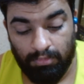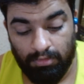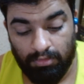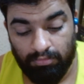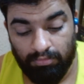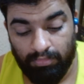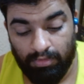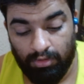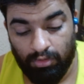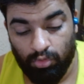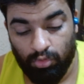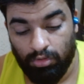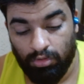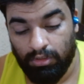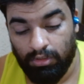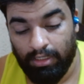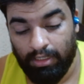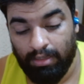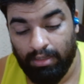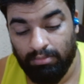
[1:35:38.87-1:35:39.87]

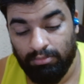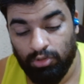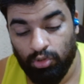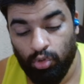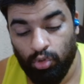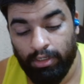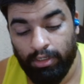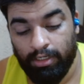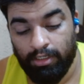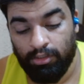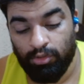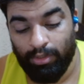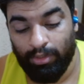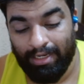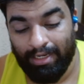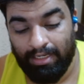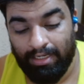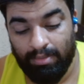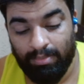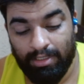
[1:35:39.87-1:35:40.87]
The game's going into
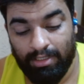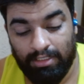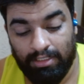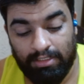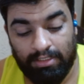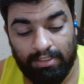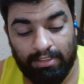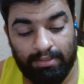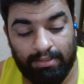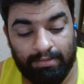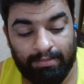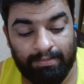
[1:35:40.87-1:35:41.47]
80 minutes.